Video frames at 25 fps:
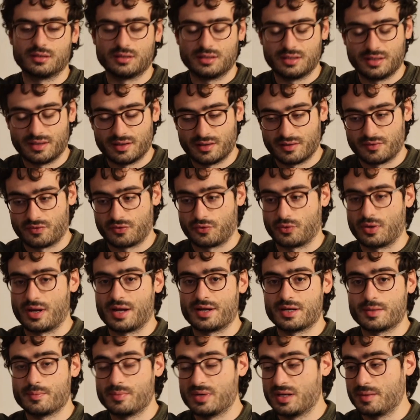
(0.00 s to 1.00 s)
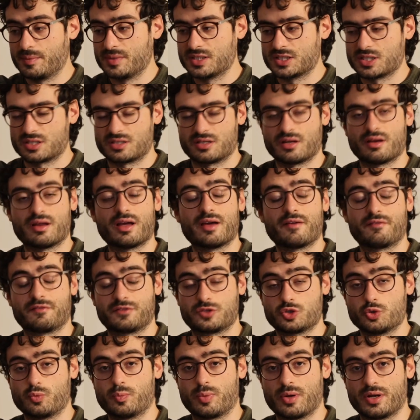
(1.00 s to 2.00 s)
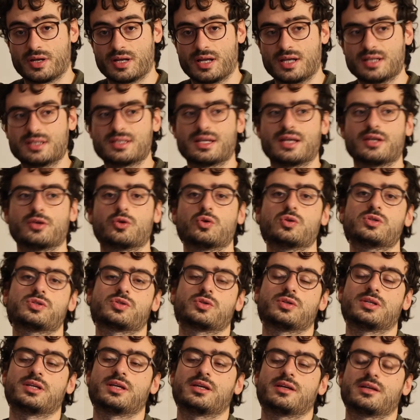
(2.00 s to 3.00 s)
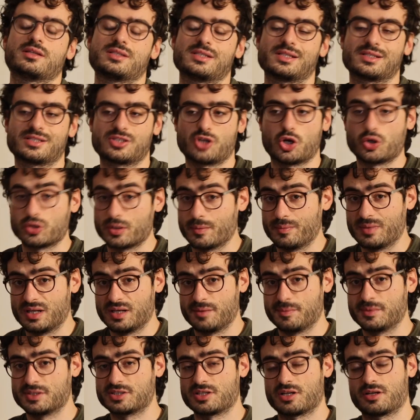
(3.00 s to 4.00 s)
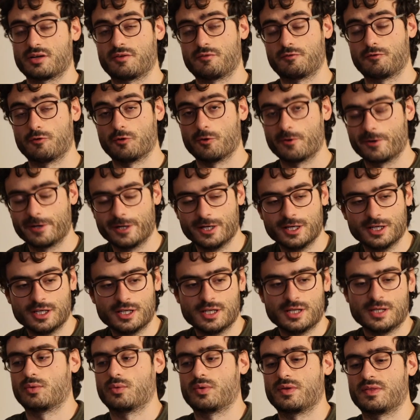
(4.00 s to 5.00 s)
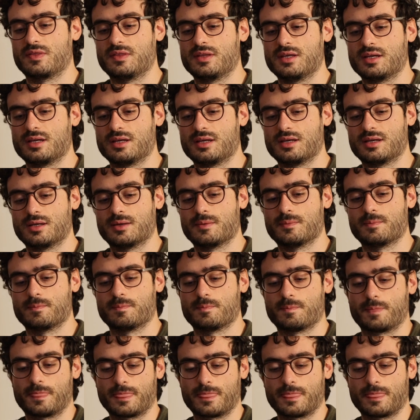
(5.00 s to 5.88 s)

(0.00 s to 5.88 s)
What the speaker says: 300mm f2.8 and also the 600mm f4 with the